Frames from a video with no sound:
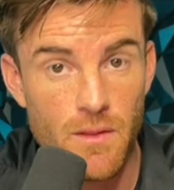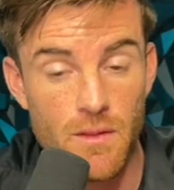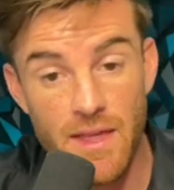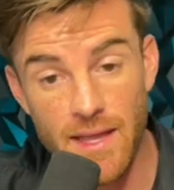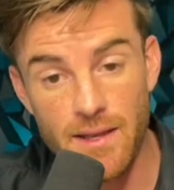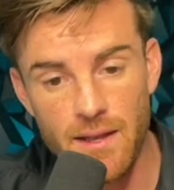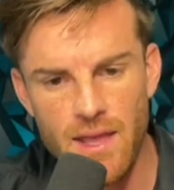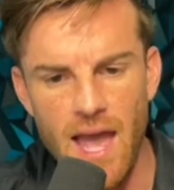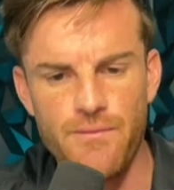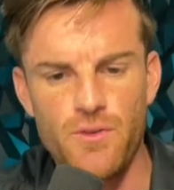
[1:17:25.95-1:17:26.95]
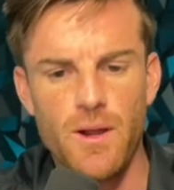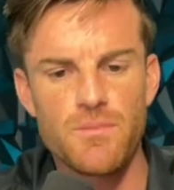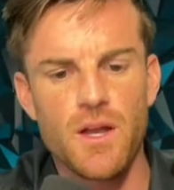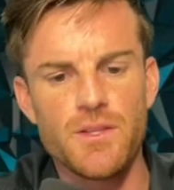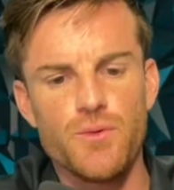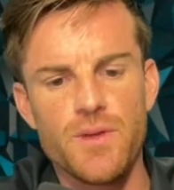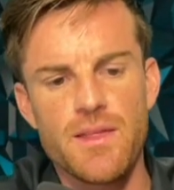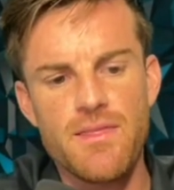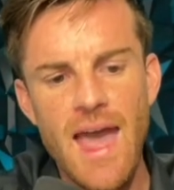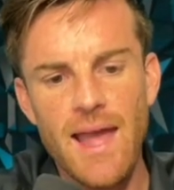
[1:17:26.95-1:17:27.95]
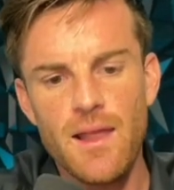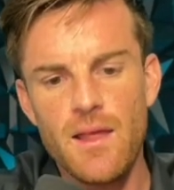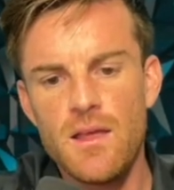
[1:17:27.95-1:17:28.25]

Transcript: Then, after I'm done doing that,